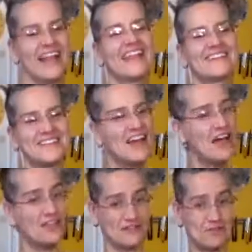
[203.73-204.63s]
there's,
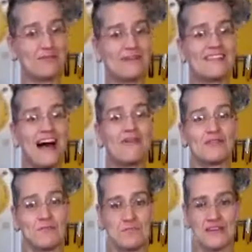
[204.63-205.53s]
there's probably a lot with the
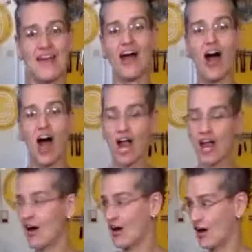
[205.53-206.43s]
P A I
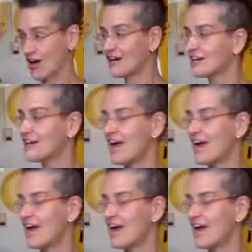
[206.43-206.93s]
R,